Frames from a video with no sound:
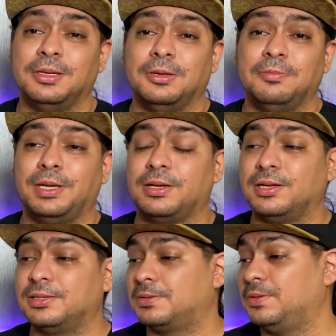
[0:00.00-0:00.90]

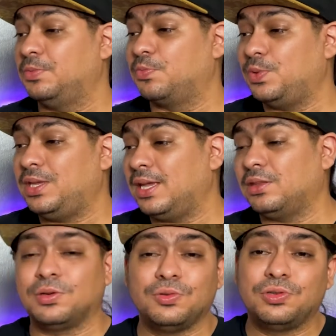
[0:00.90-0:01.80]
because we get
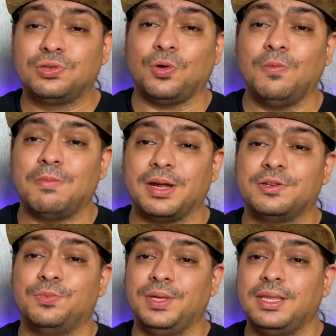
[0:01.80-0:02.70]
to do so
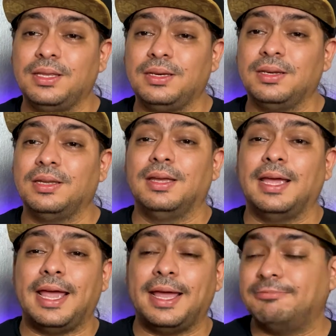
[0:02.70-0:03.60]
much with it,
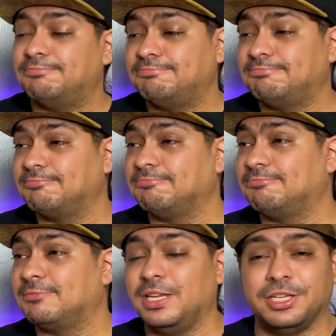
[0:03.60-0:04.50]
and
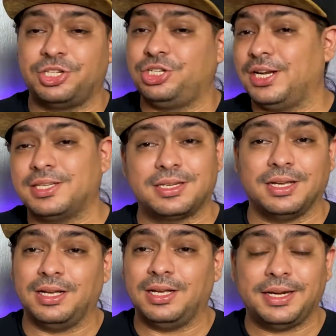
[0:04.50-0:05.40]
it's just
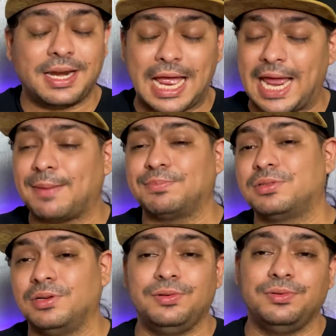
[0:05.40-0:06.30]
an
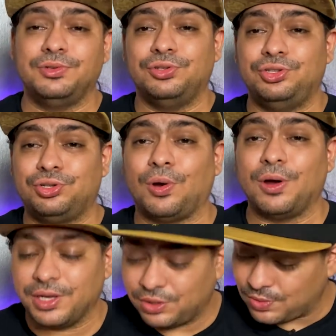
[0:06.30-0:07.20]
absolute
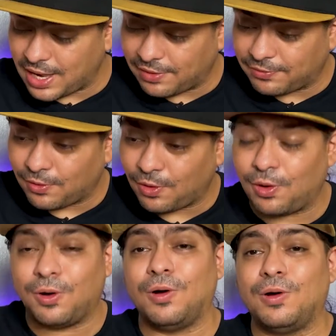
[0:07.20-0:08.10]
joy to have
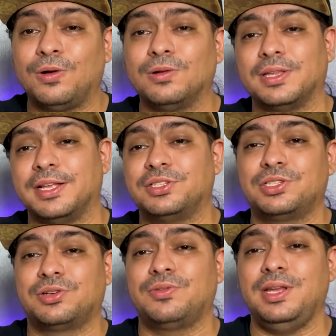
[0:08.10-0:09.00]
all that
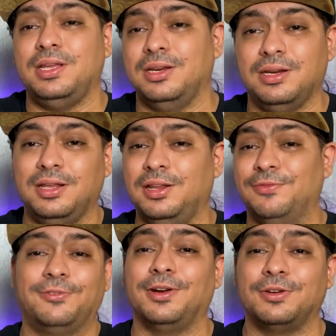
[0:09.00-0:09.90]
screen in
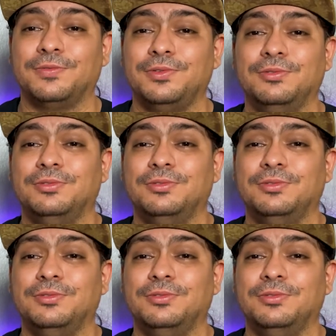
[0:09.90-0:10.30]
front of you.